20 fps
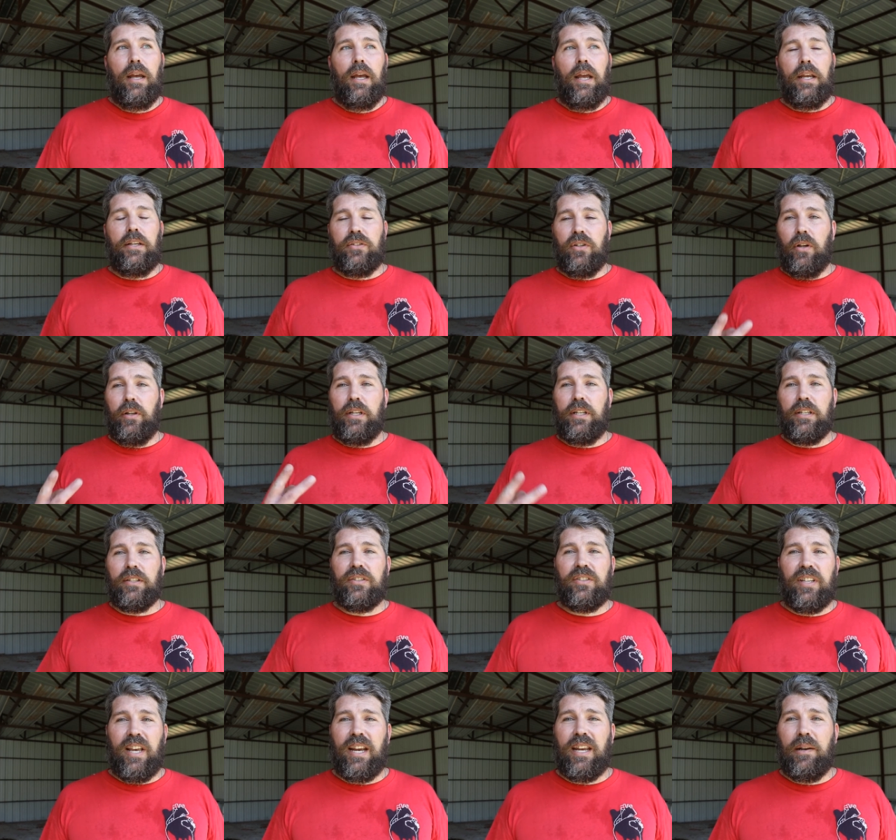He's only the
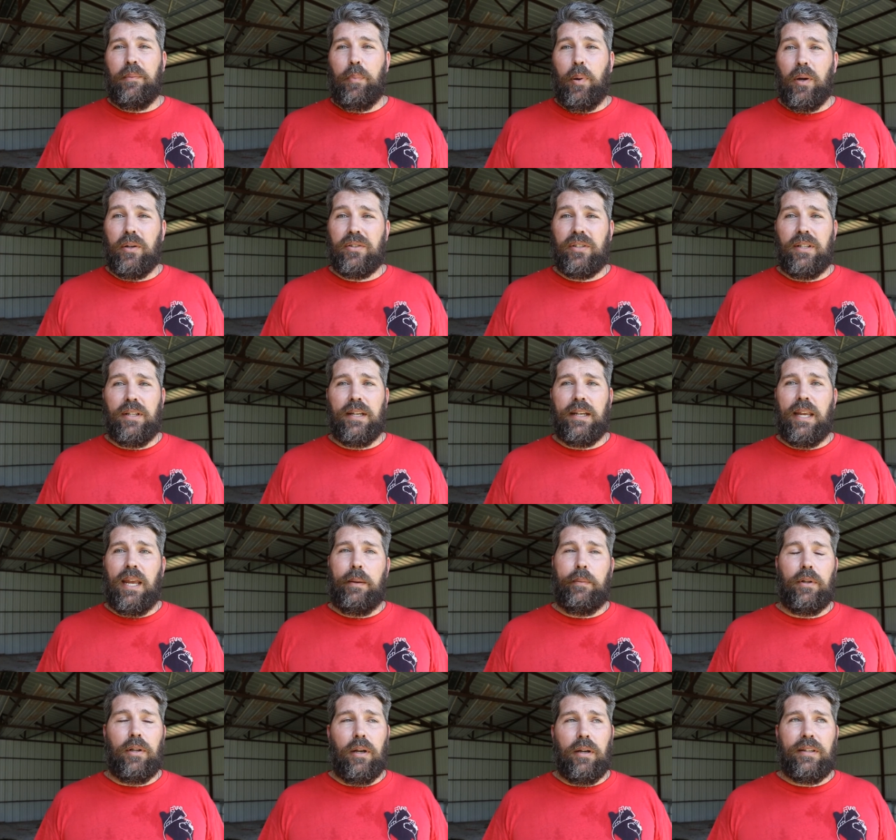second person that
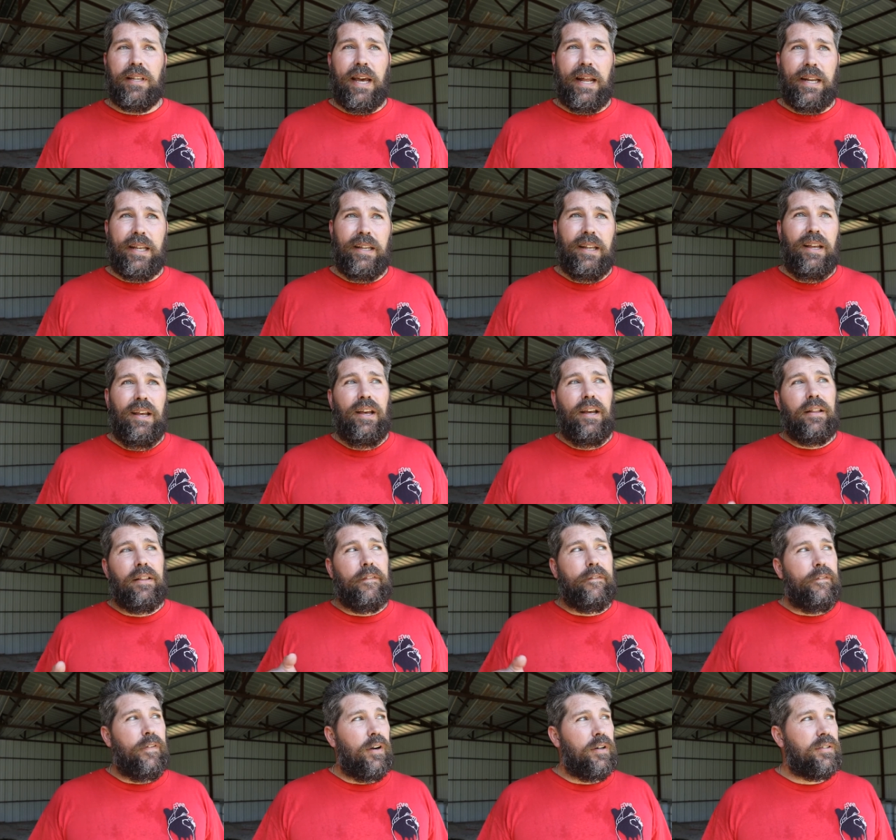came and looked at it. The
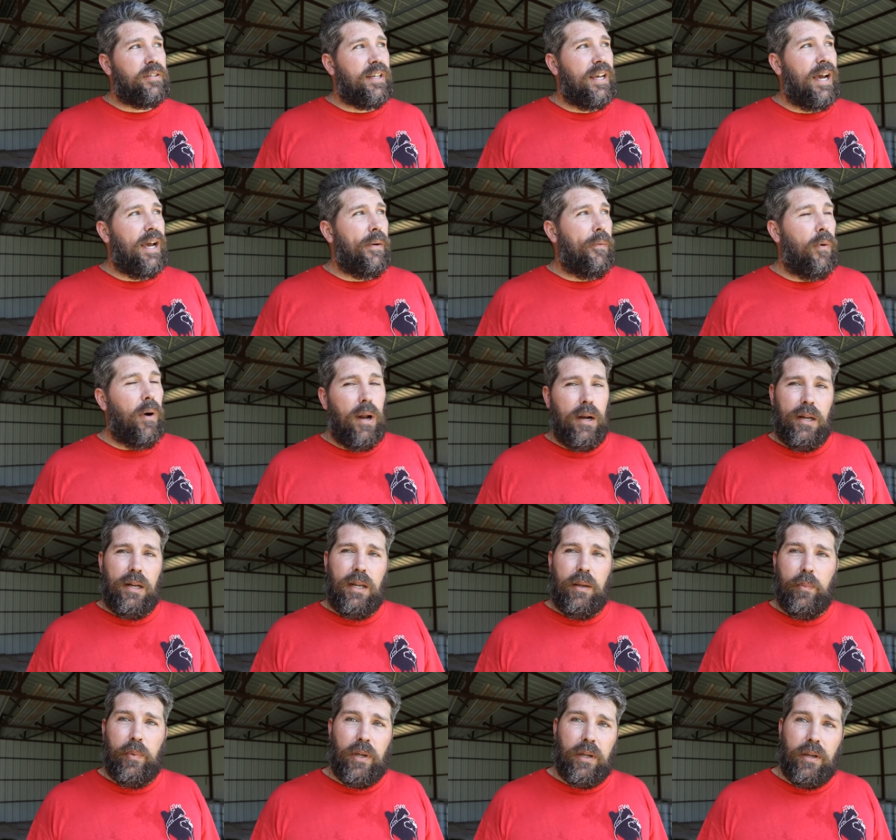first guy wanted
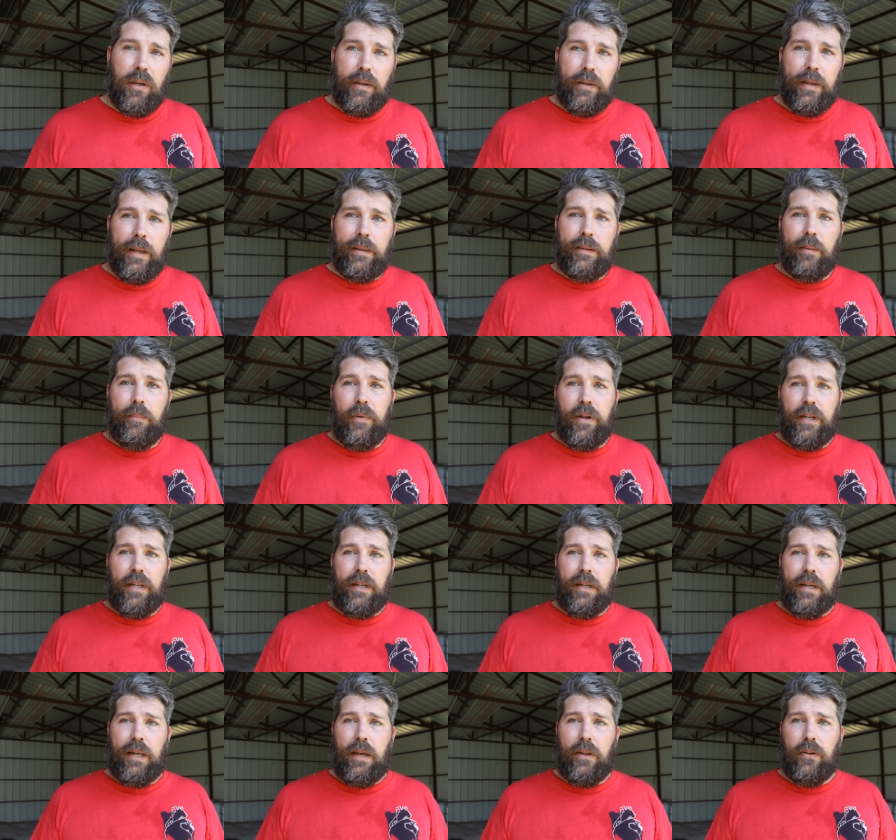it but couldn't get the money
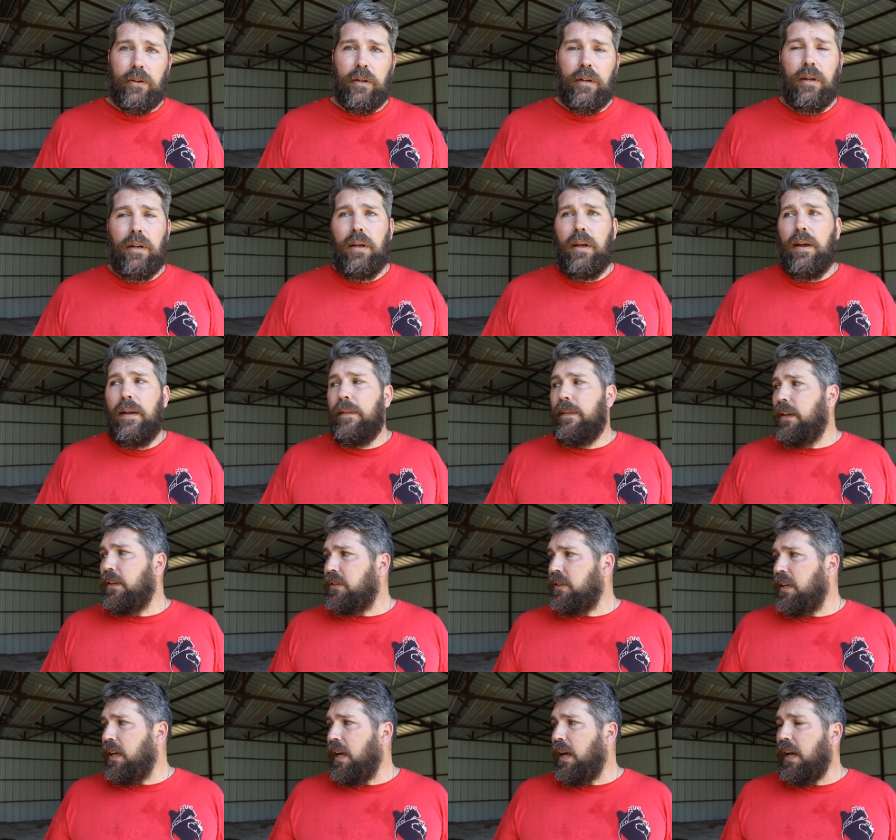together.
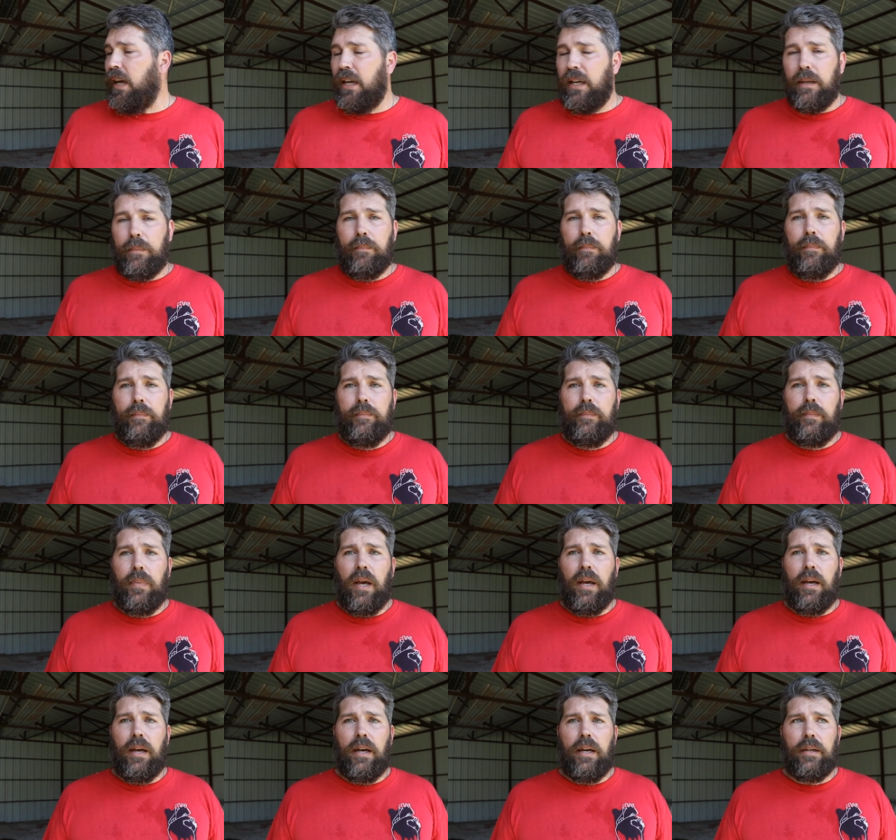This guy
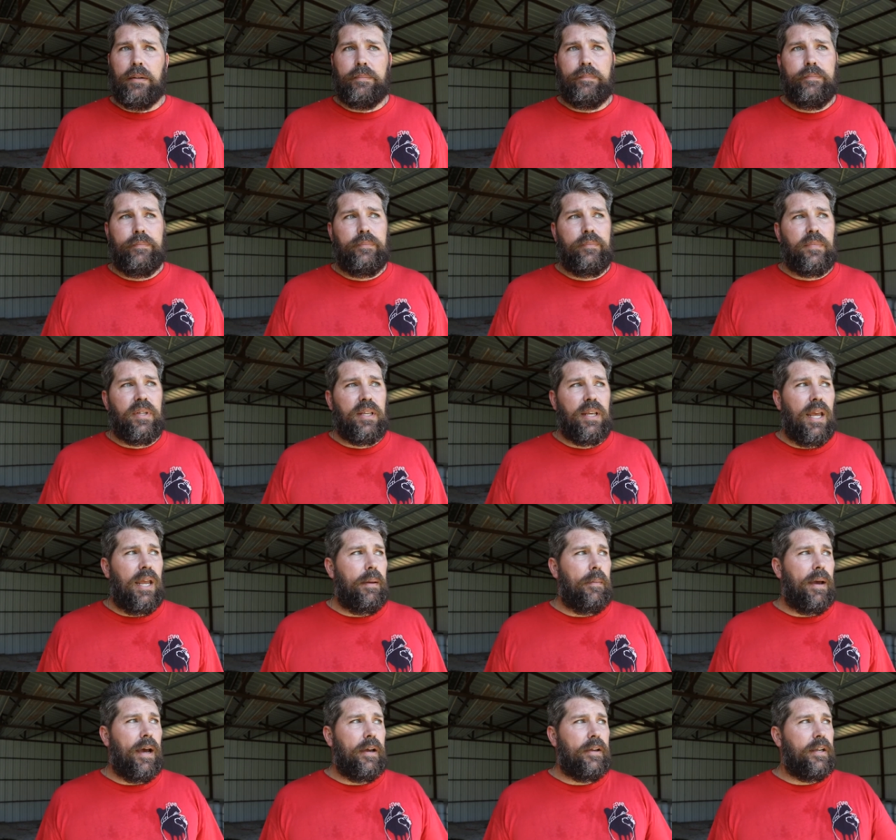uh,
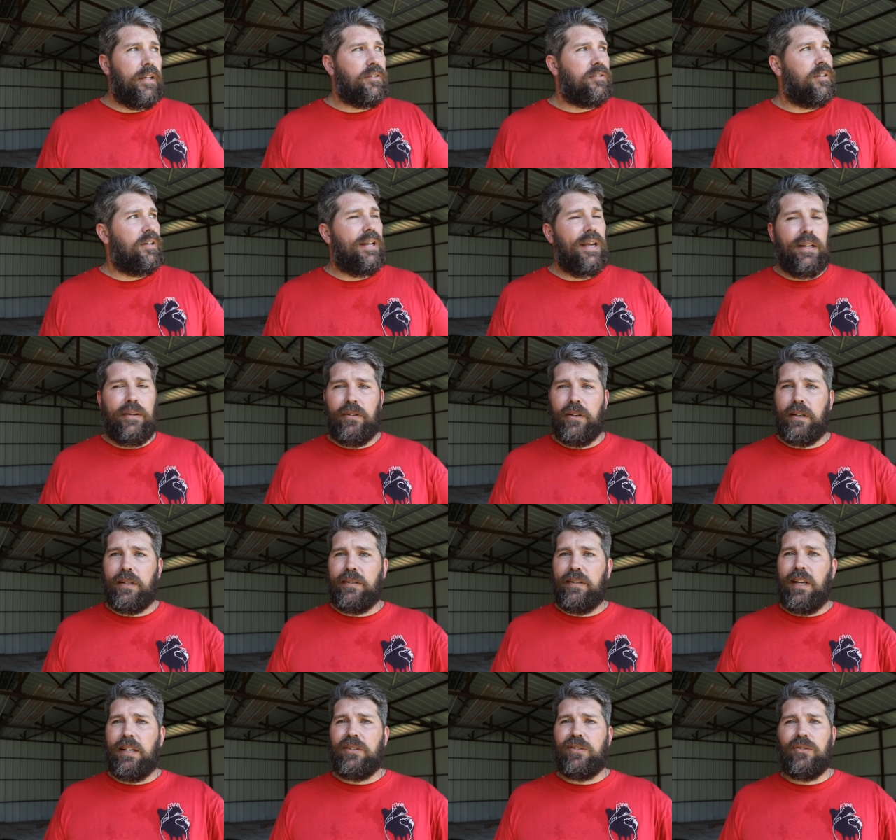came out yesterday, took a
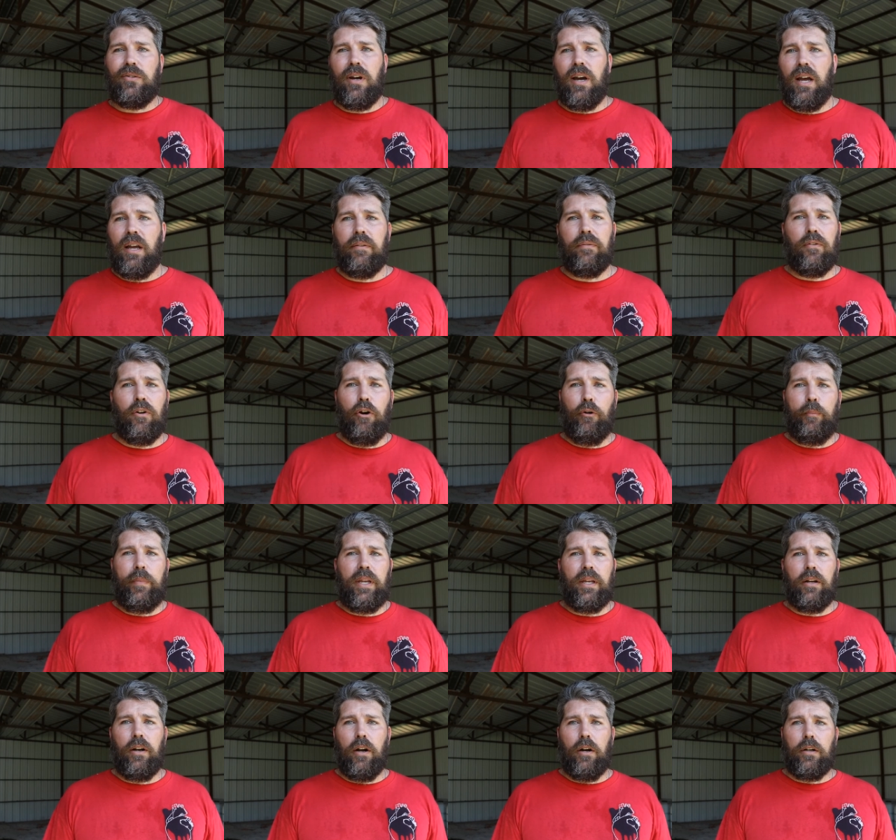test drive, wrote
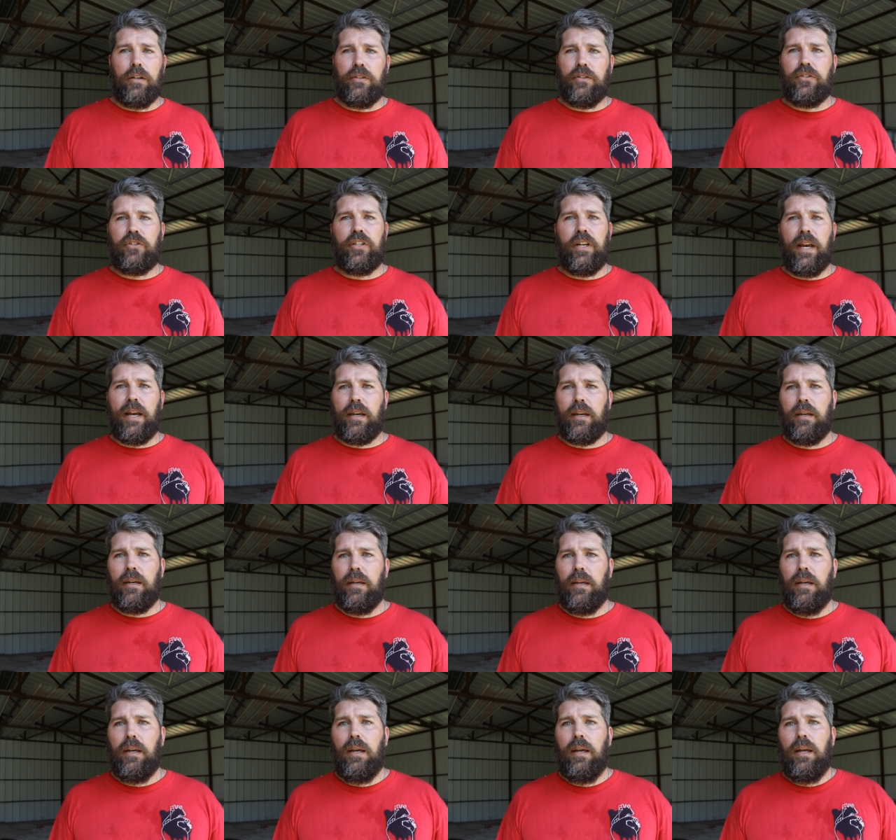me an earnest check,
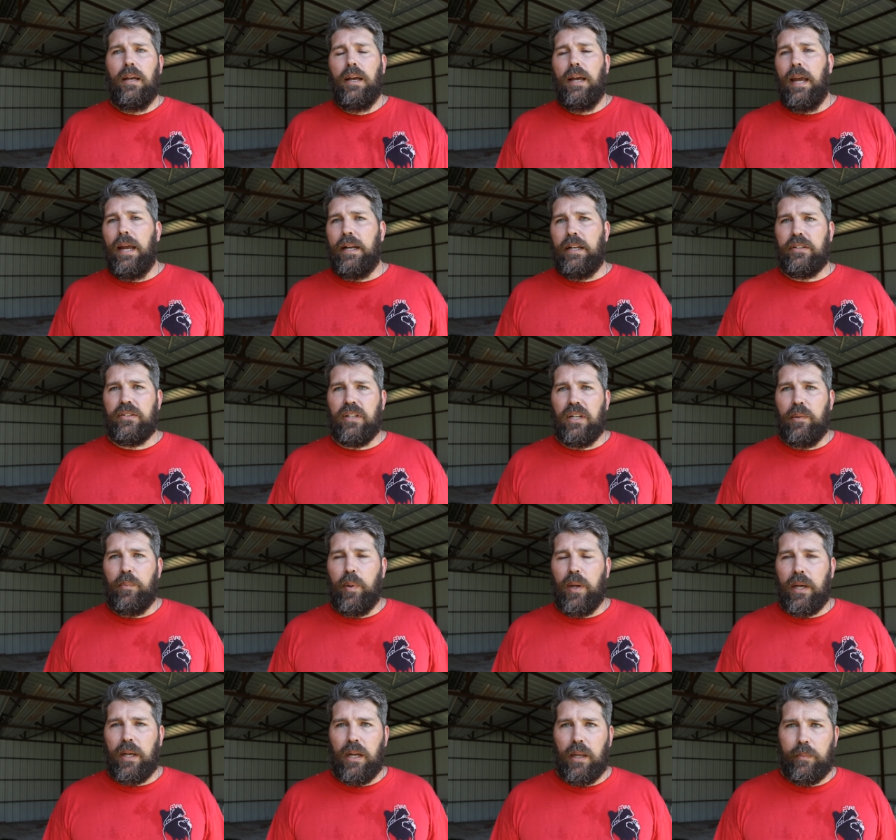and he's going to
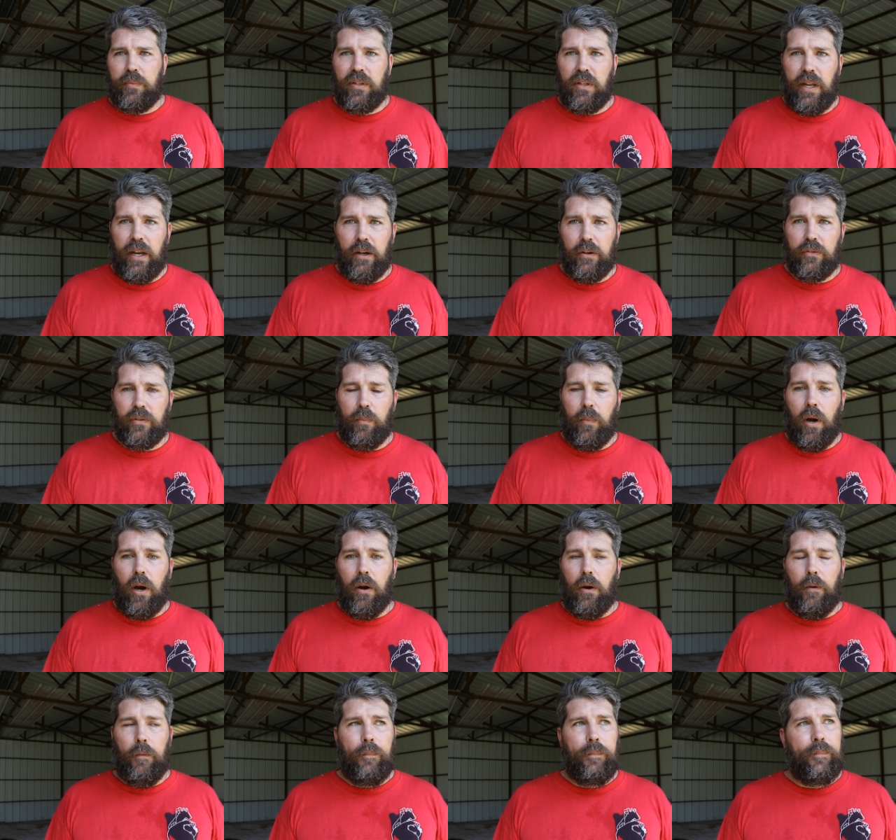pick it up today or tomorrow.